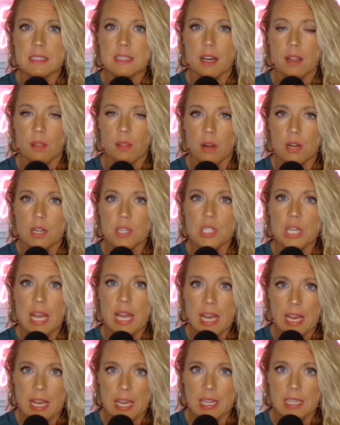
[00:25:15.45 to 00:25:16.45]
a large
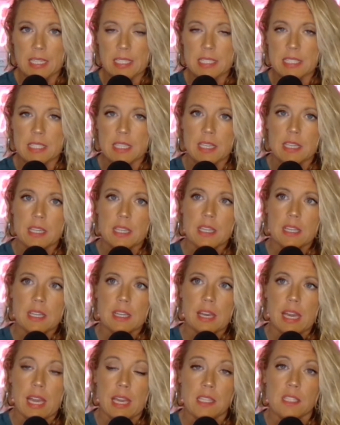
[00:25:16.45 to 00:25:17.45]
axe,
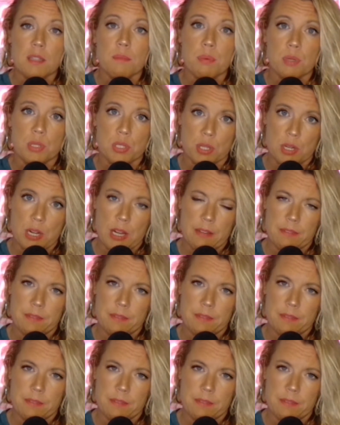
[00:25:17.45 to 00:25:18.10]
and a butcher knife.